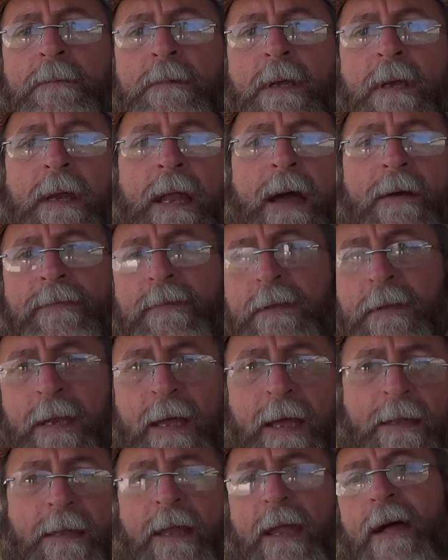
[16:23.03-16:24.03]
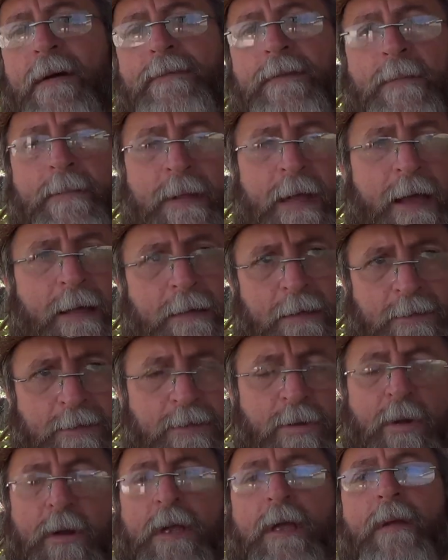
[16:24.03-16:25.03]
And after and then after that, it
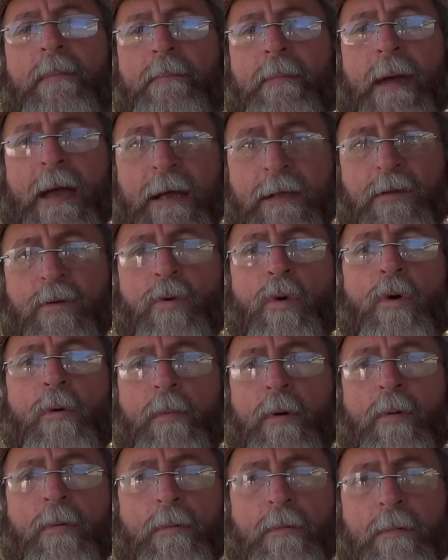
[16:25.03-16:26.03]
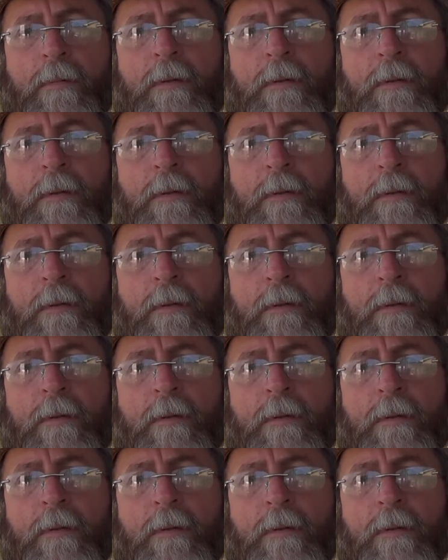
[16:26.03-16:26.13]
started getting back to normal.